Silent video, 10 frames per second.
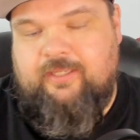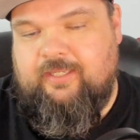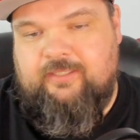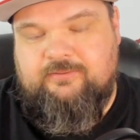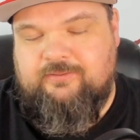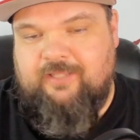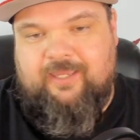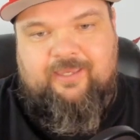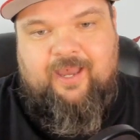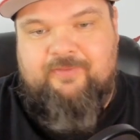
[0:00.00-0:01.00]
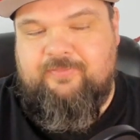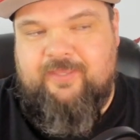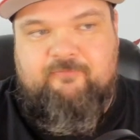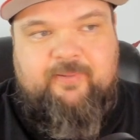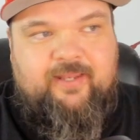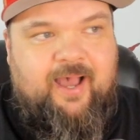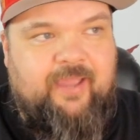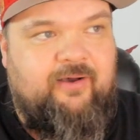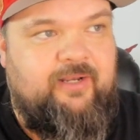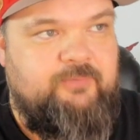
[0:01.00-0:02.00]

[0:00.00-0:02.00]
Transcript: He's a guy that they've been high on.